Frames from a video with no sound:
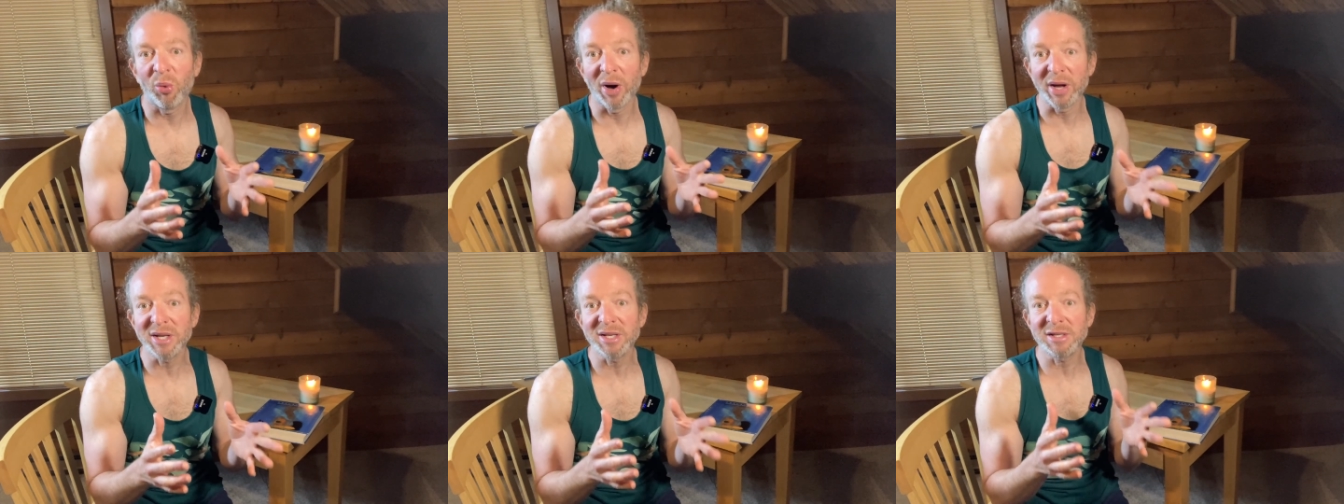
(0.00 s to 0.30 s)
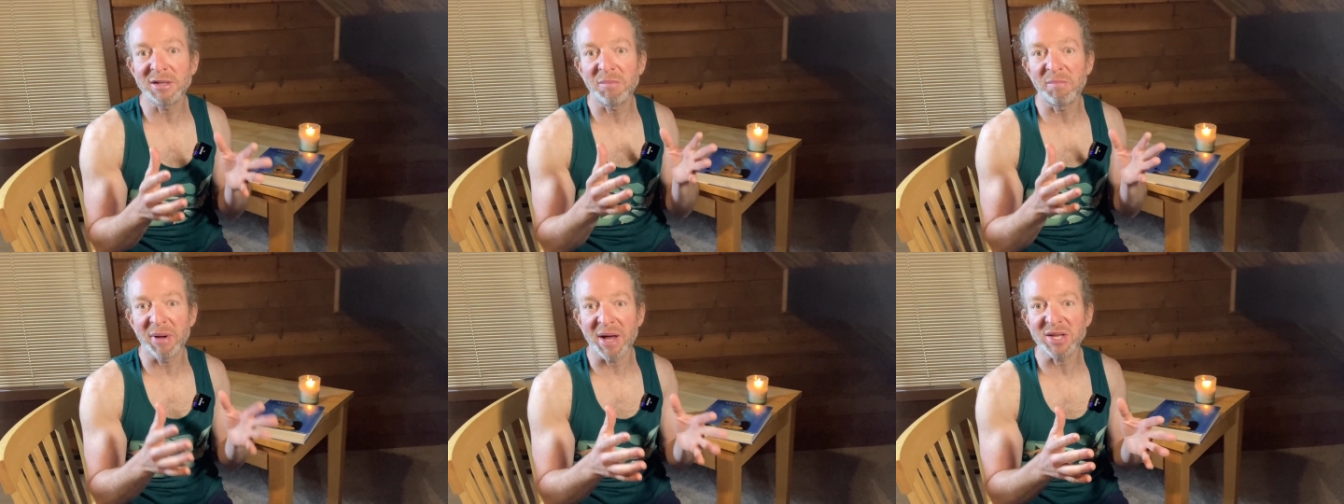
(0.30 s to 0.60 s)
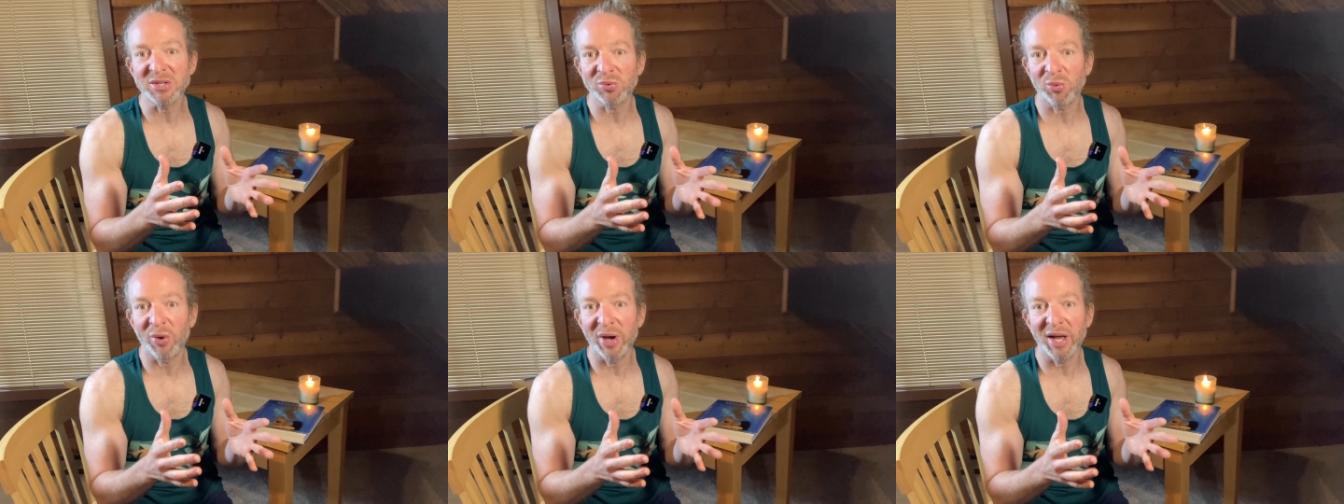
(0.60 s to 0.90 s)
what is the
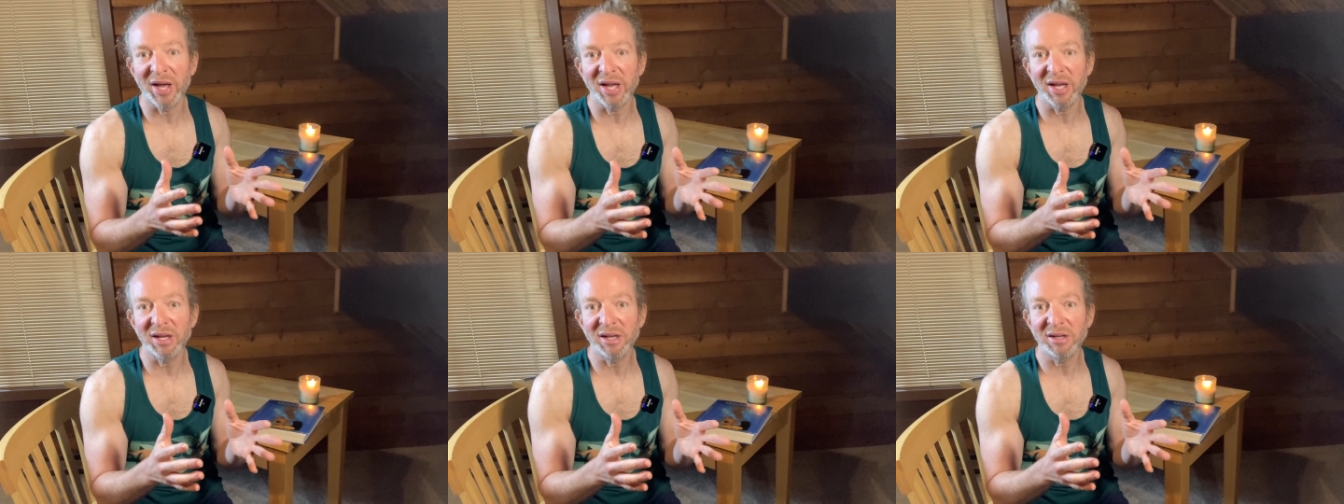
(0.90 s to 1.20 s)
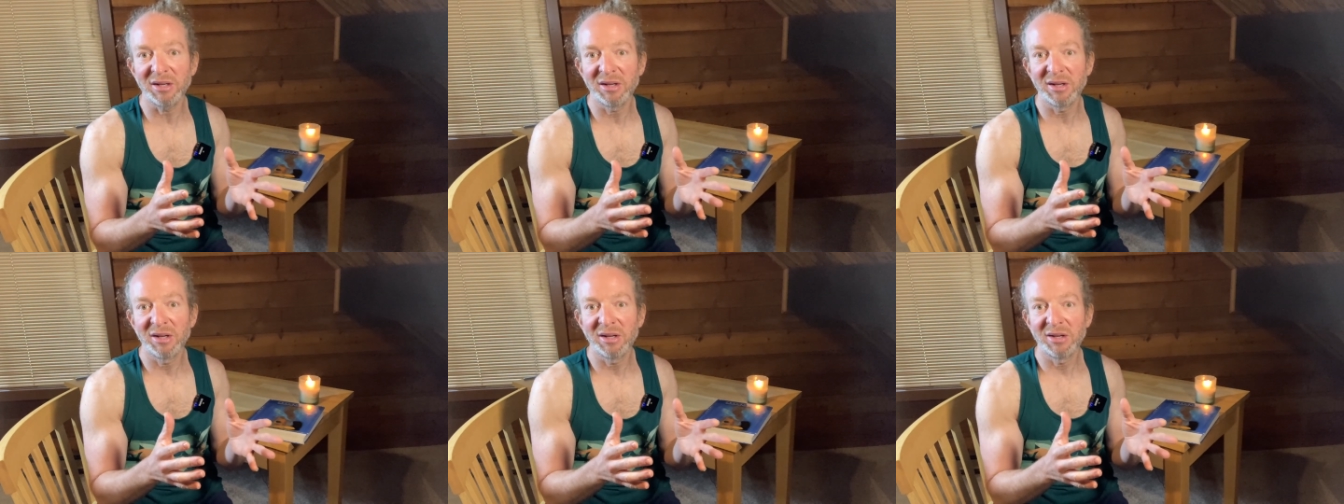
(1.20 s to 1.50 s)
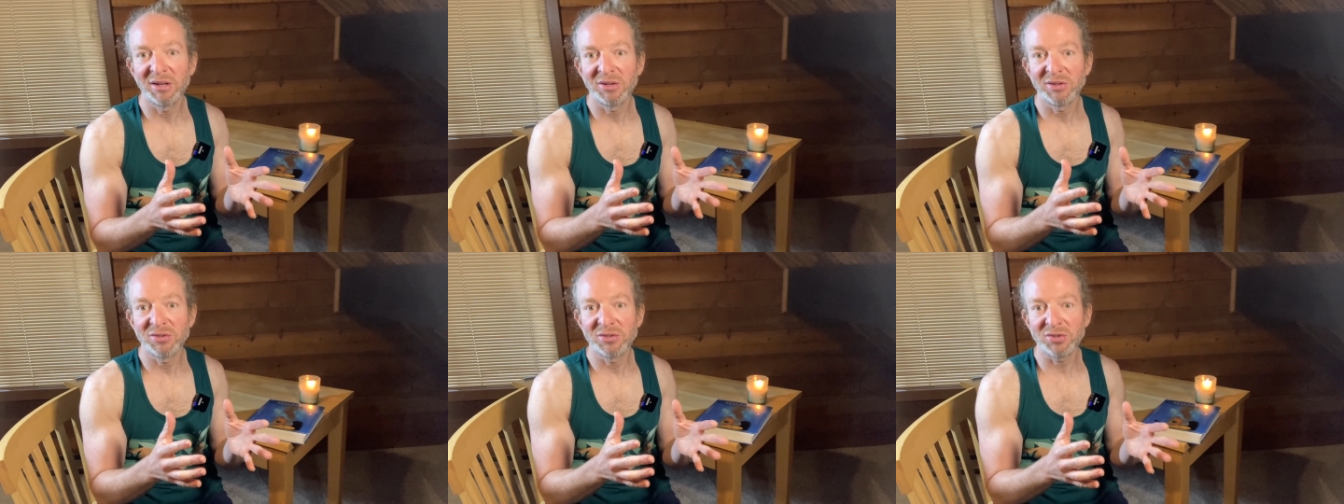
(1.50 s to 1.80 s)
best way
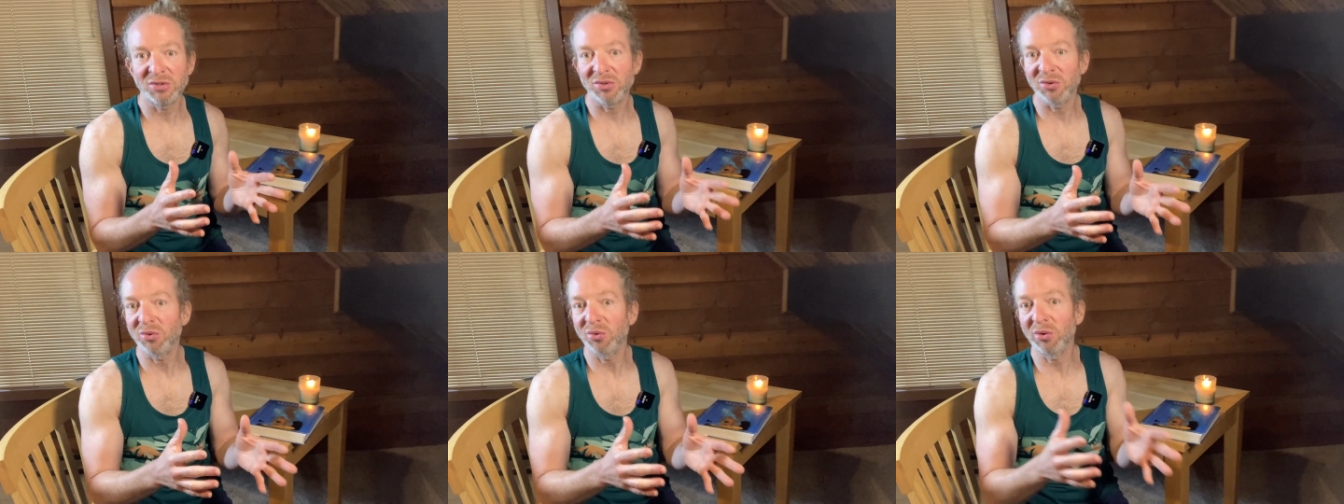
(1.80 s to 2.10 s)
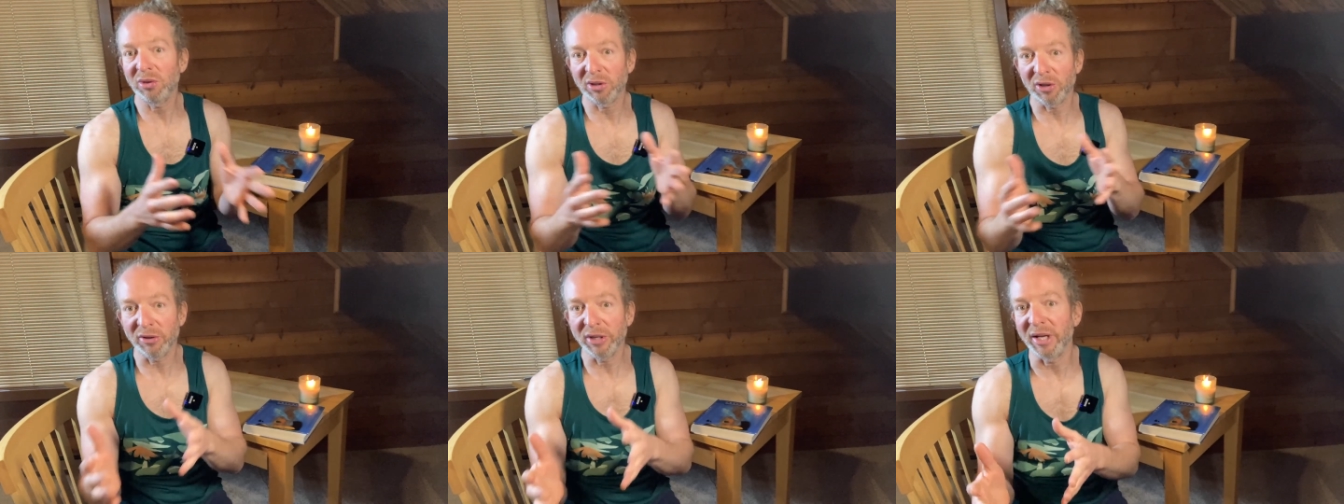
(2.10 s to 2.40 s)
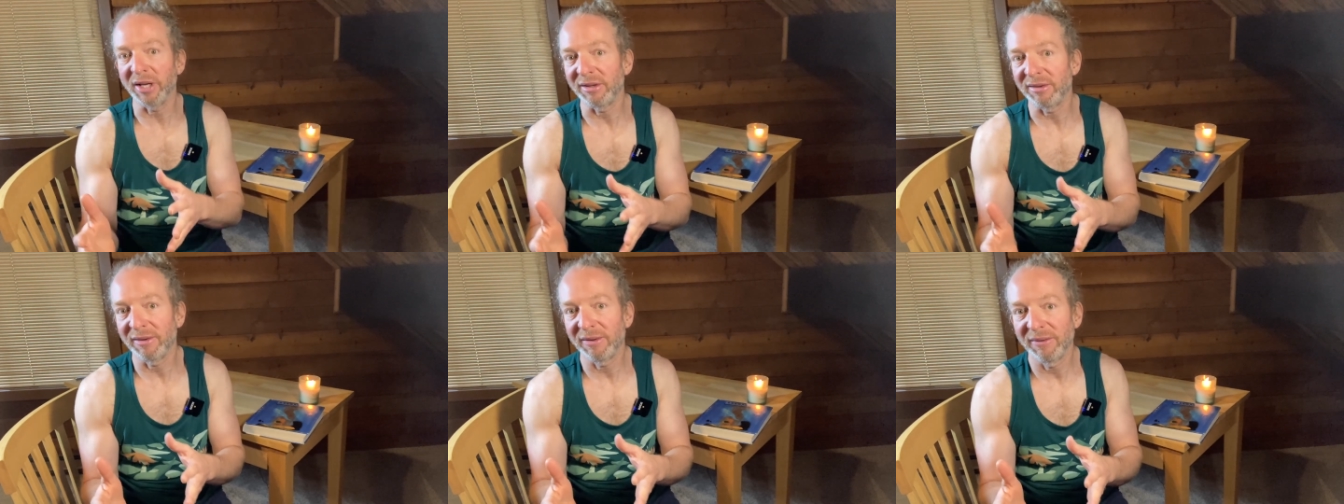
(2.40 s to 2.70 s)
to learn
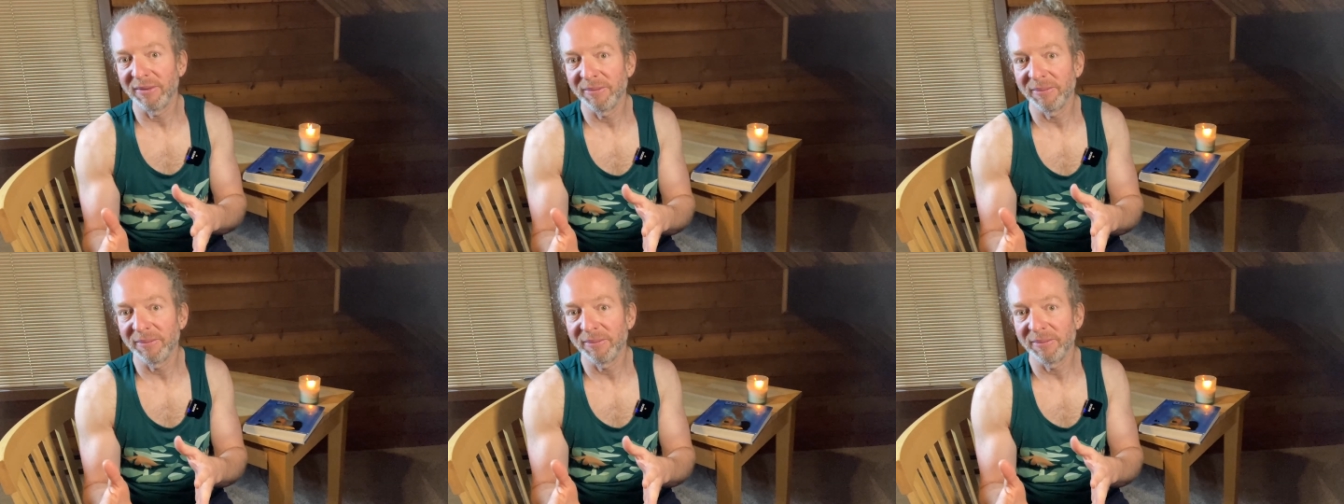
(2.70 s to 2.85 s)
it.